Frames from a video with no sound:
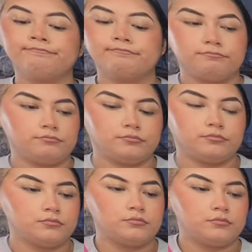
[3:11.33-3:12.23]

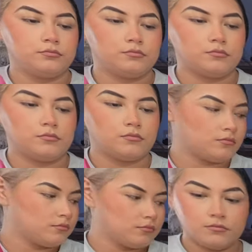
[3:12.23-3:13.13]

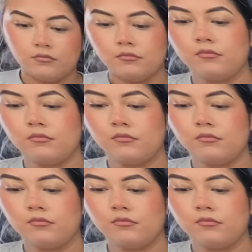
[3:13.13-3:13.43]
[no speech]